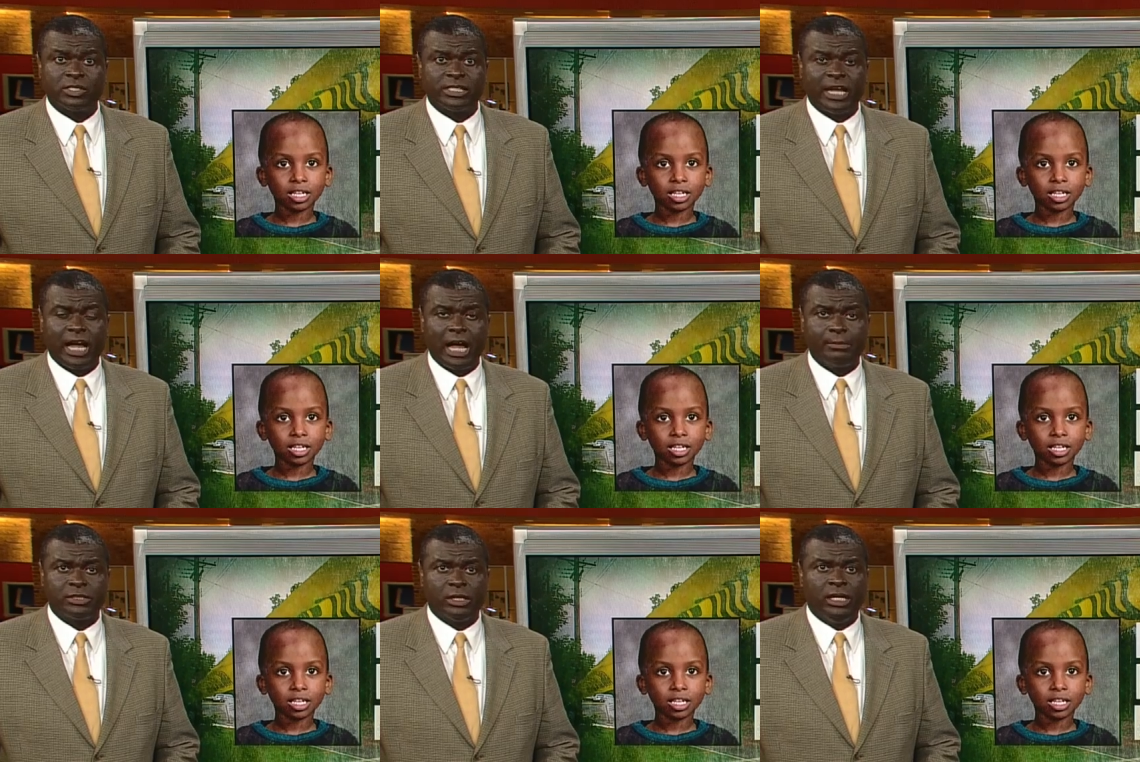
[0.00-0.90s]
Speaker 1: say
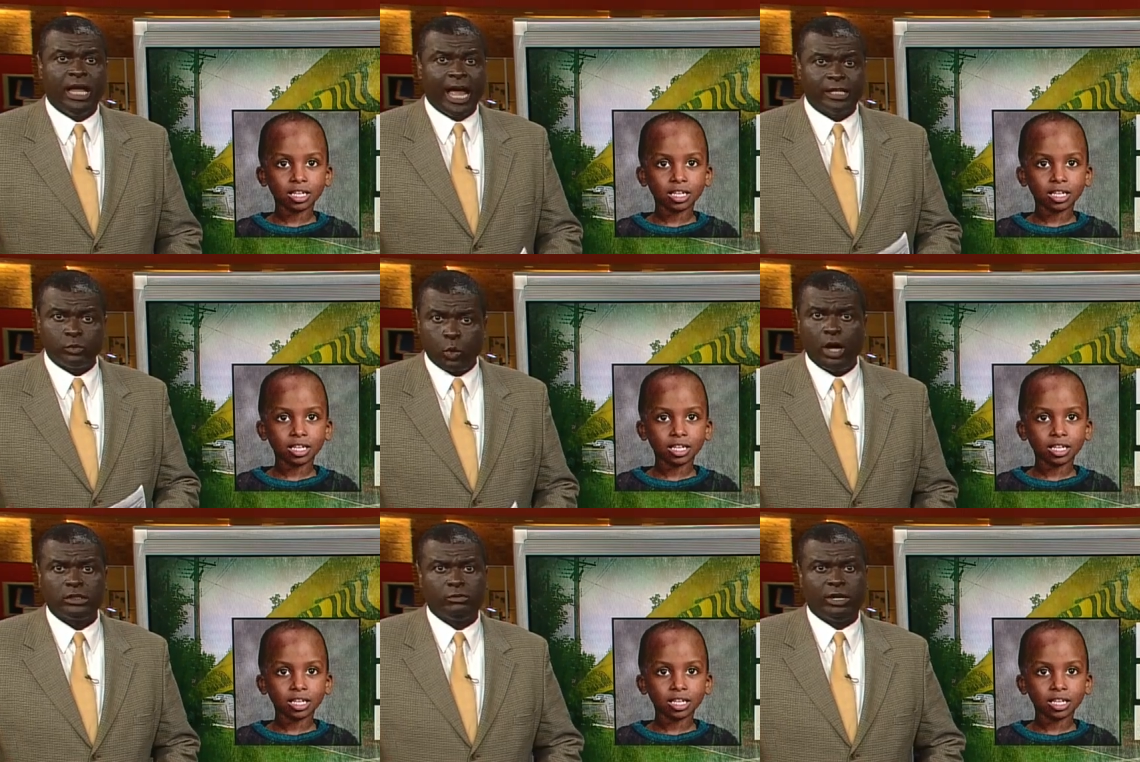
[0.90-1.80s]
Hamza has
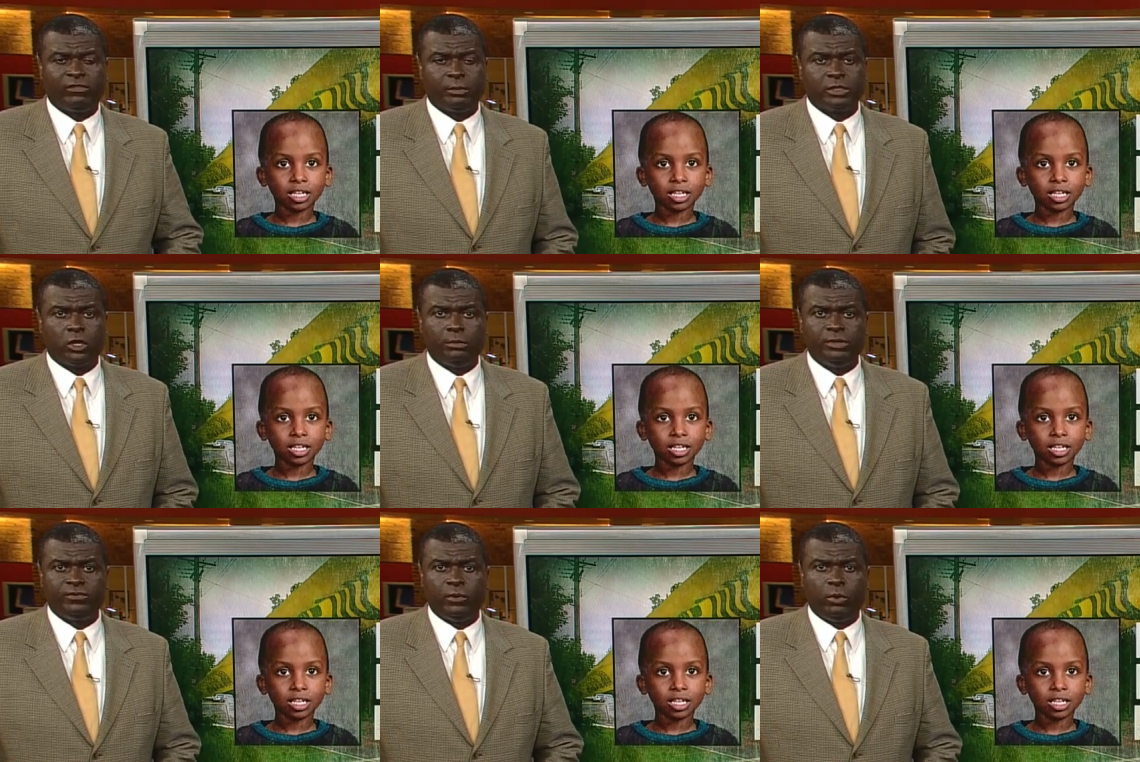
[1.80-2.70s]
walked away from his home
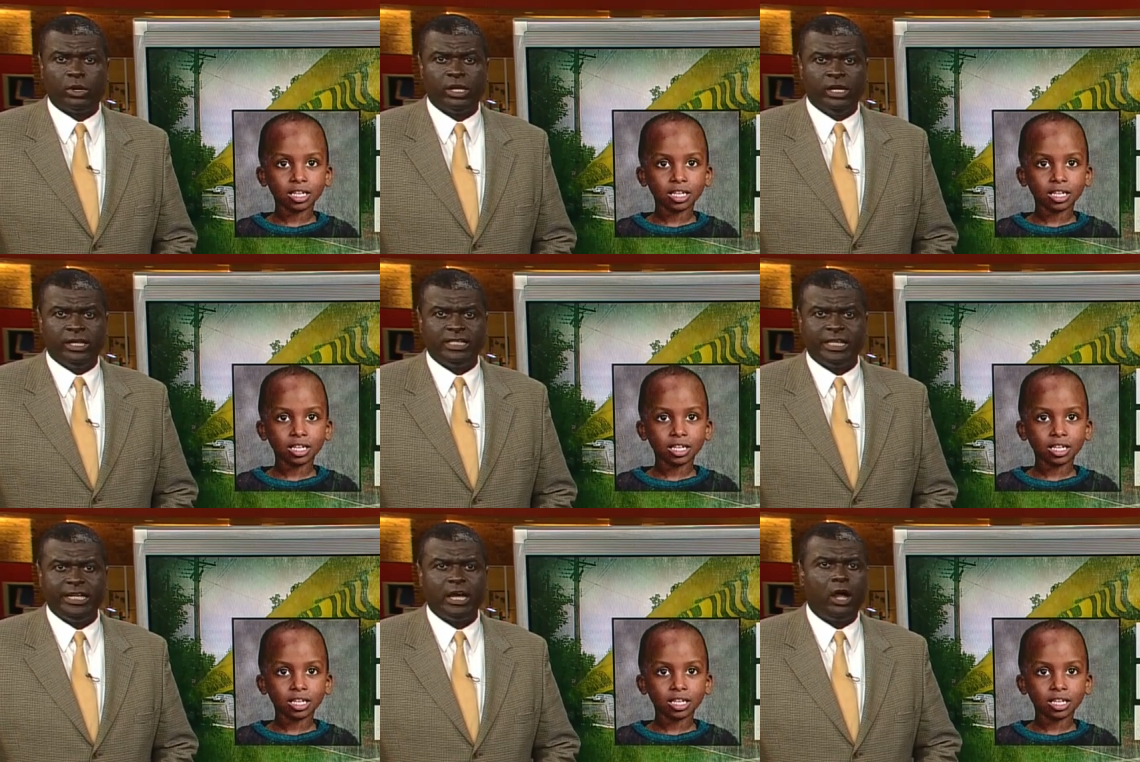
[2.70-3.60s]
before. They
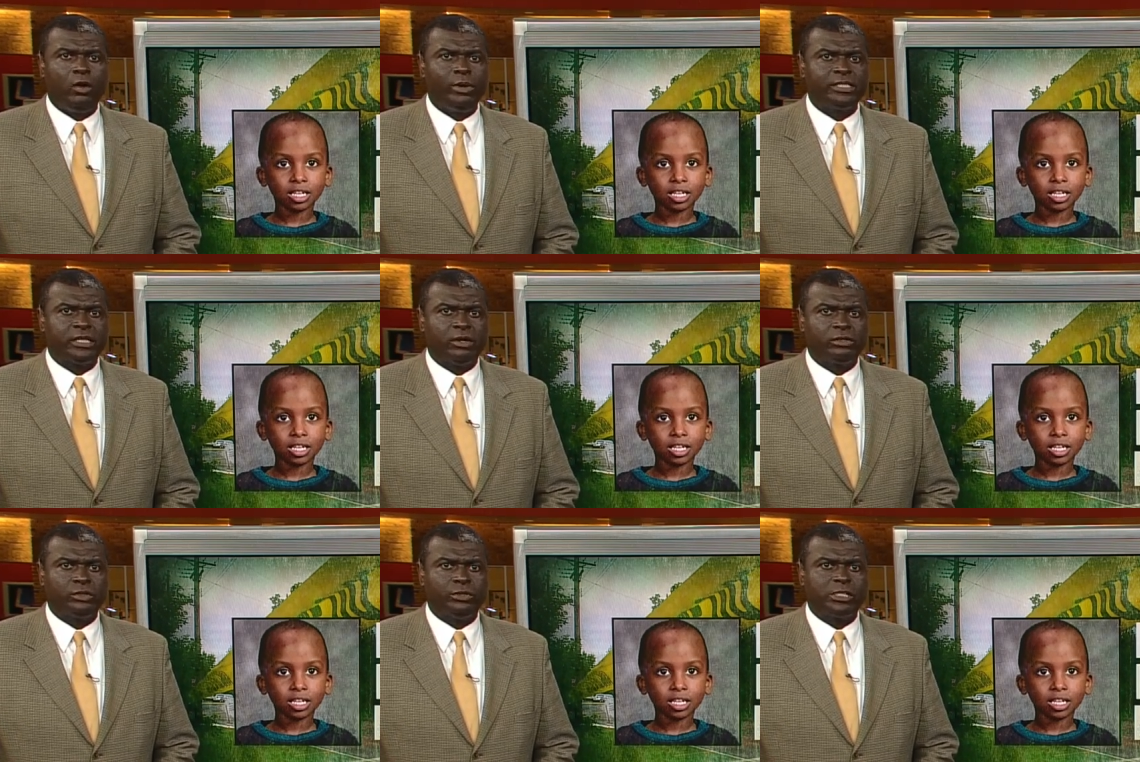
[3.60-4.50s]
say he always
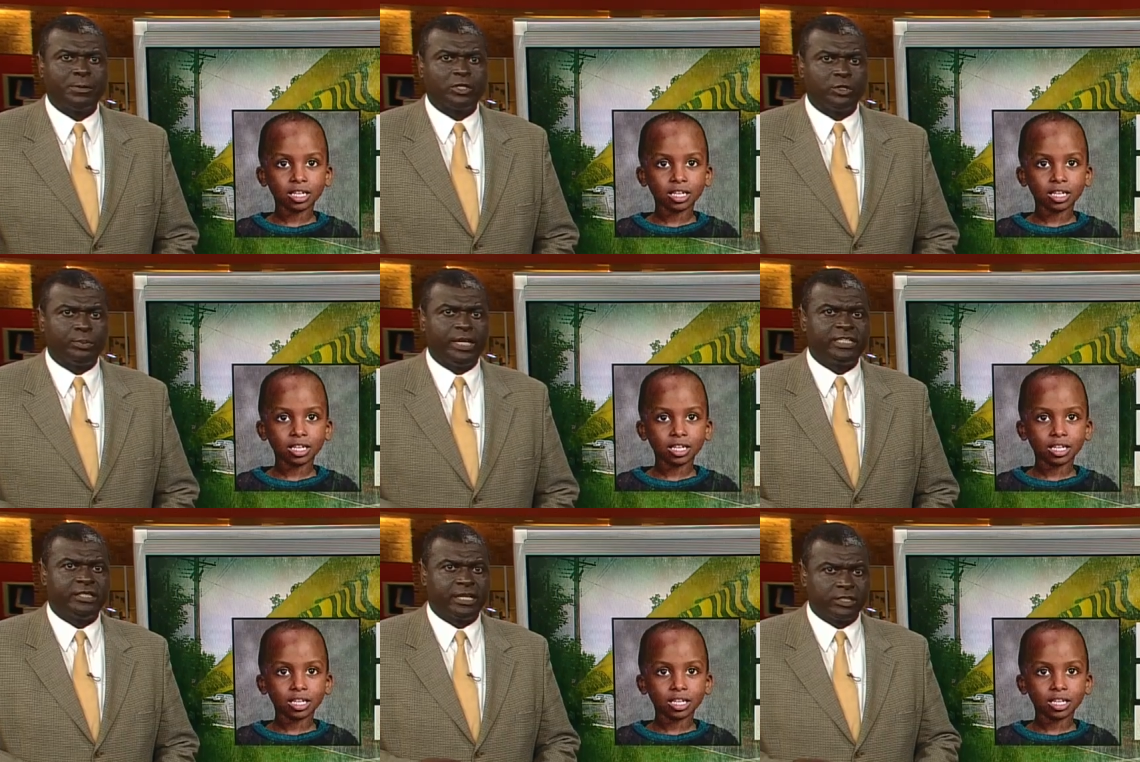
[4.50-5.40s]
goes to a special
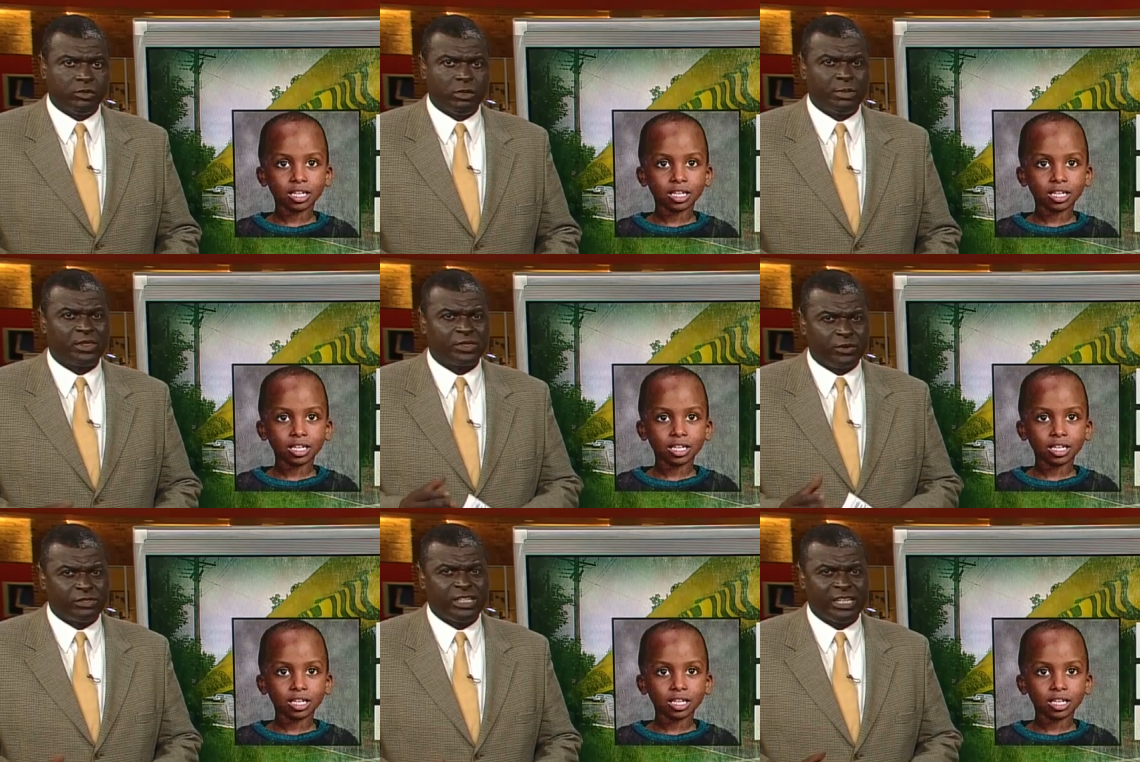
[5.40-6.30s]
place next door, but
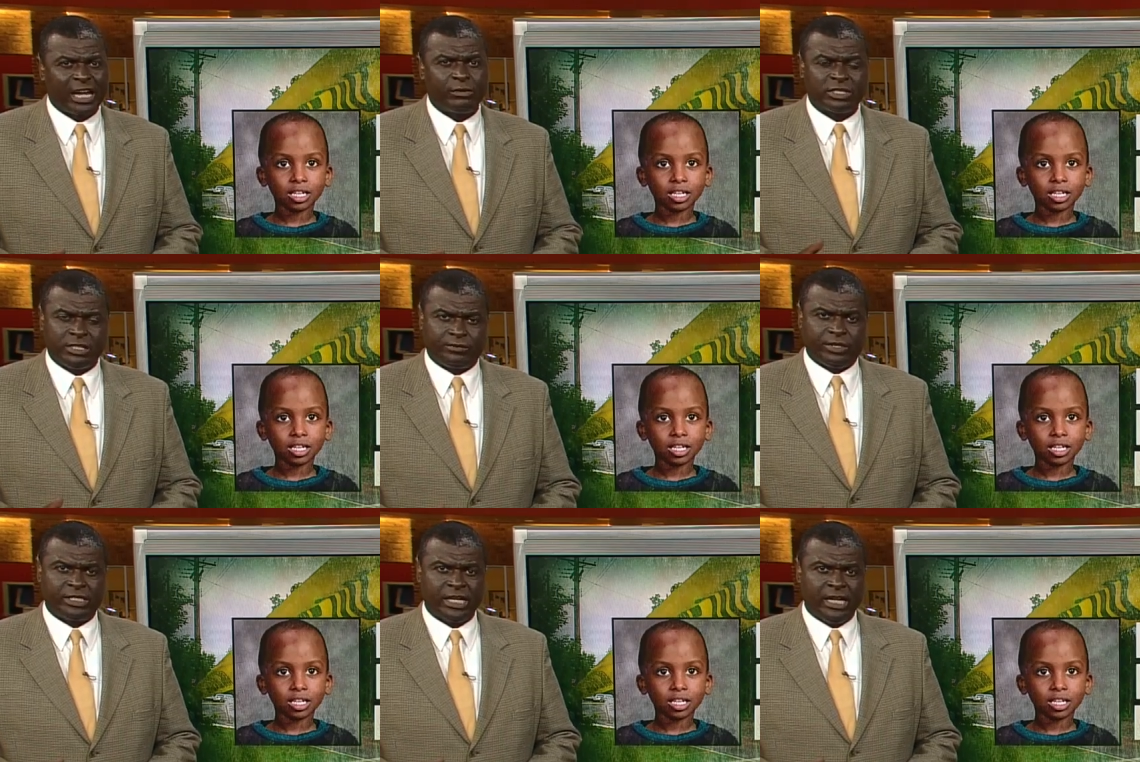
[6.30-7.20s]
Thursday night was
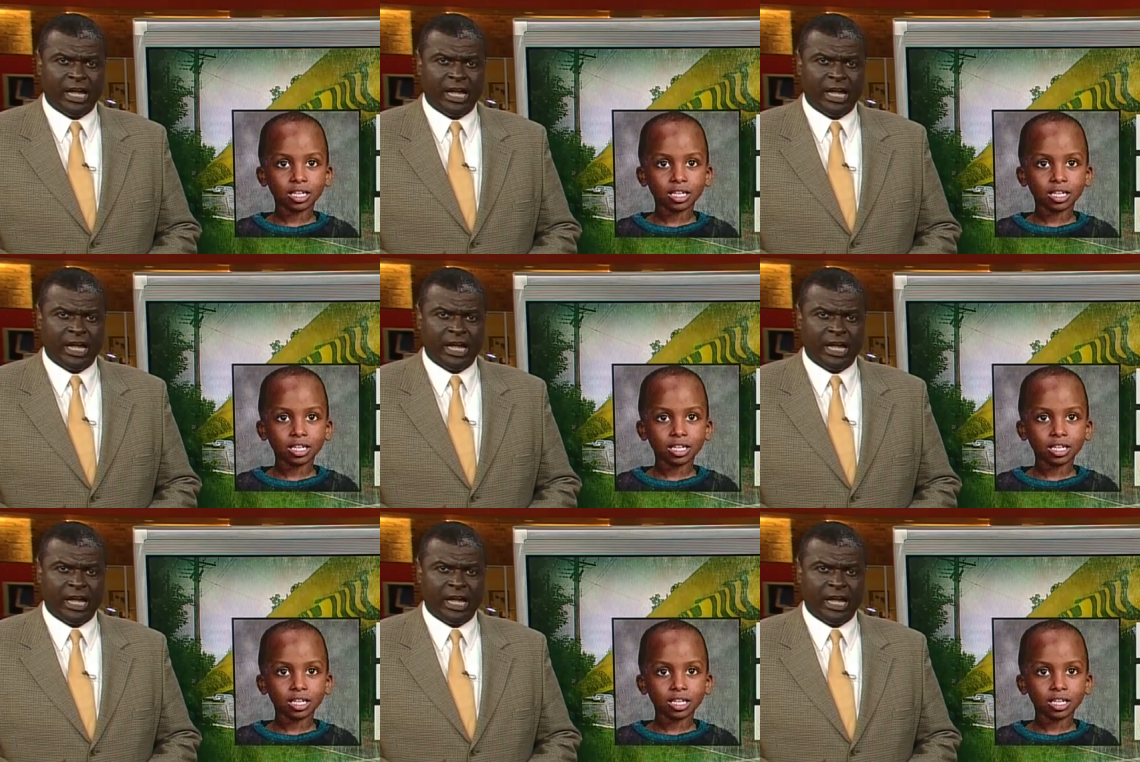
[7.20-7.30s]
different.